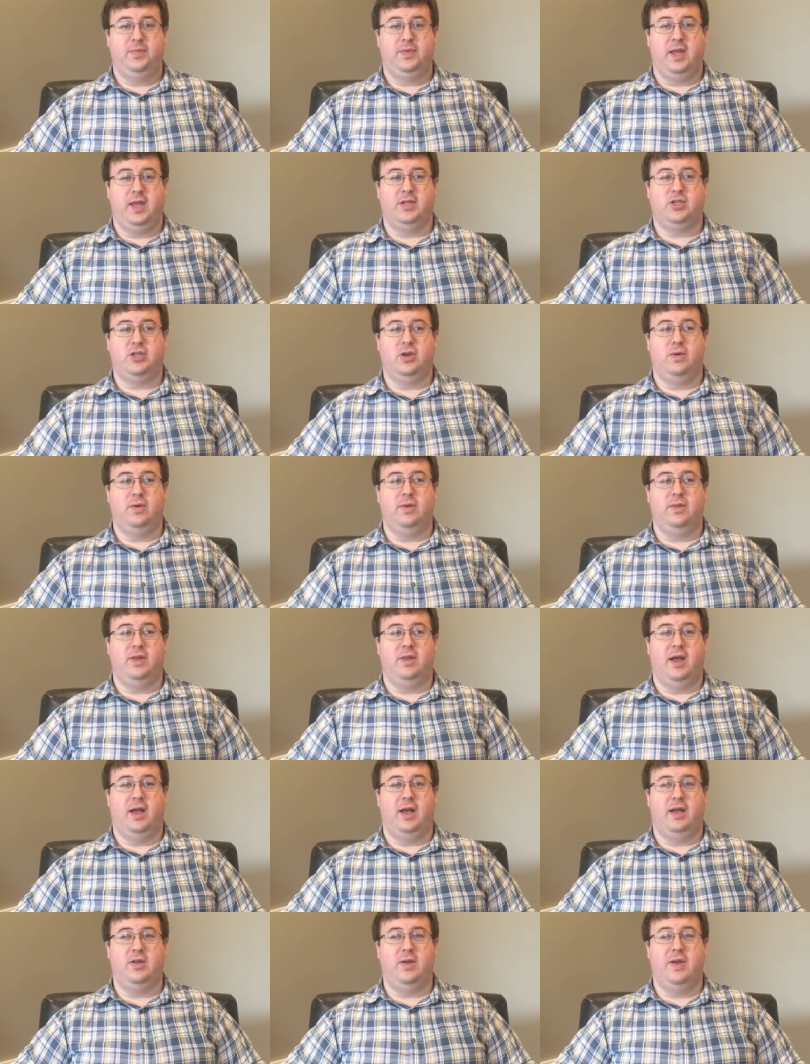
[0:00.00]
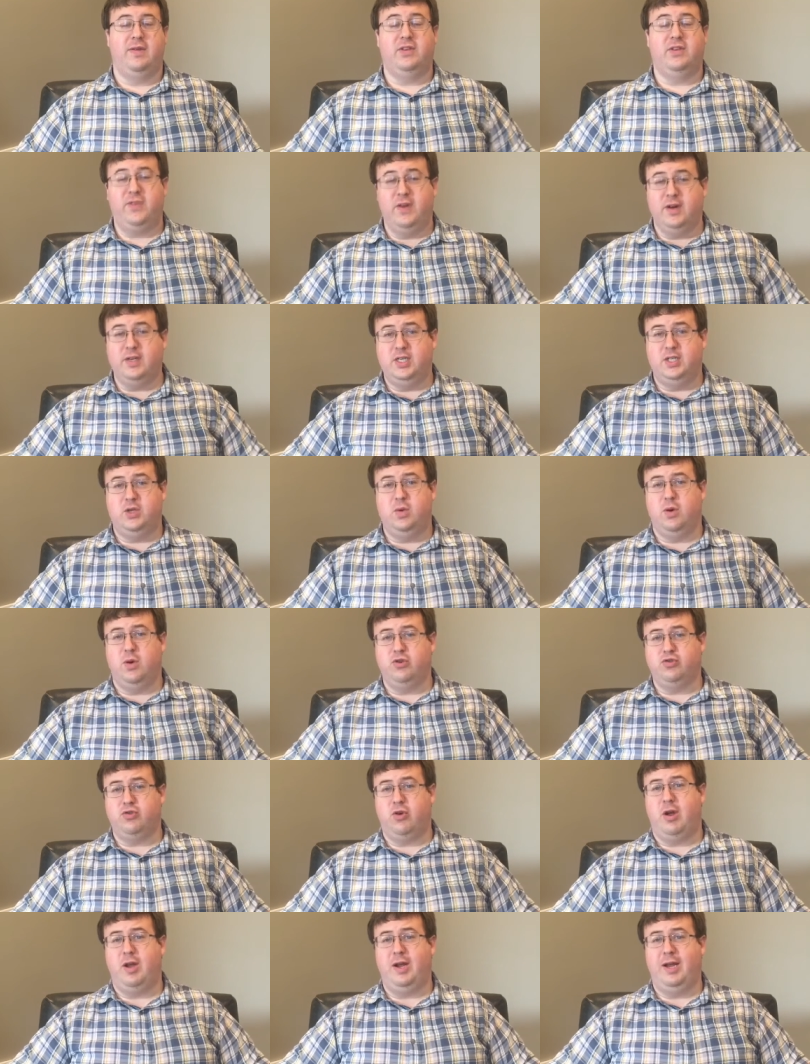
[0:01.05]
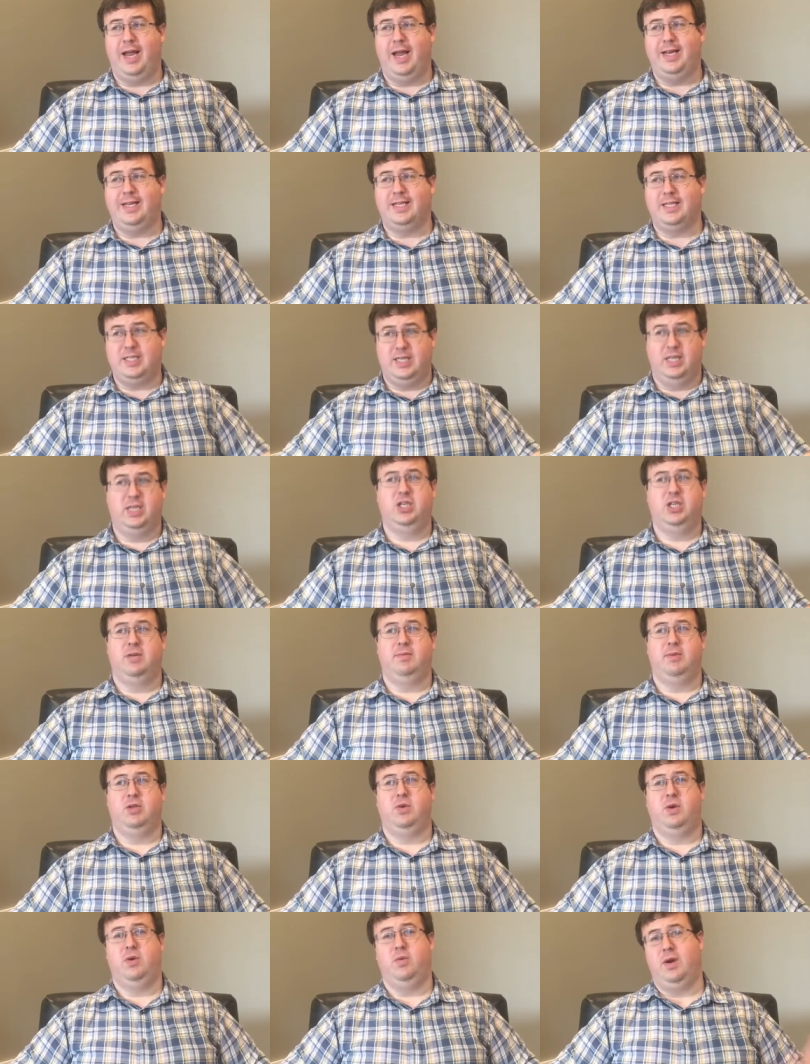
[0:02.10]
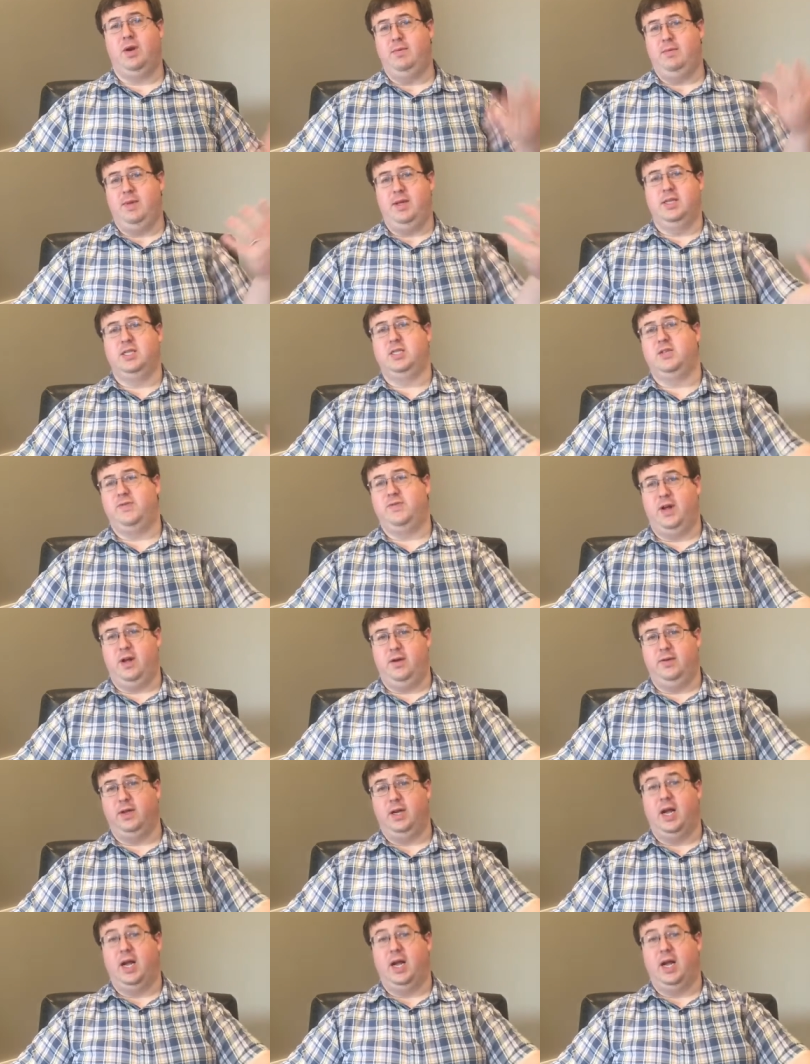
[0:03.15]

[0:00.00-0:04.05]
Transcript: And so uh, you have these Pharisees who are drawing a distinction between what it means to follow the